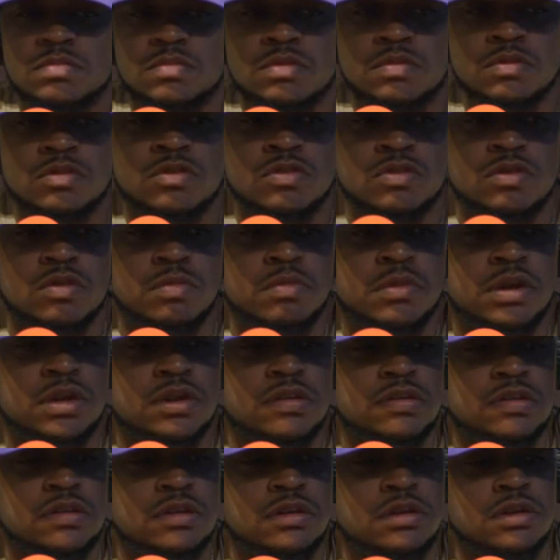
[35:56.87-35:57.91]
Musical
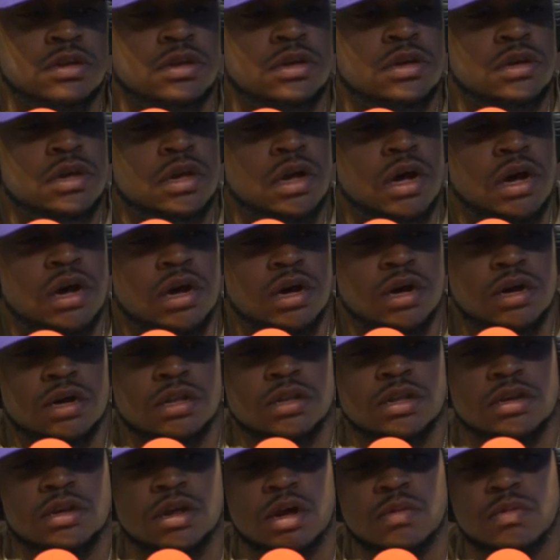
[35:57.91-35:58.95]
Medicine,
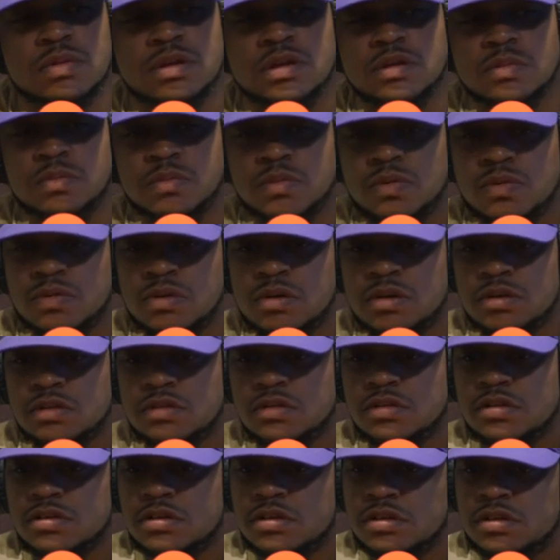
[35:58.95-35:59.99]
the Double M Boys,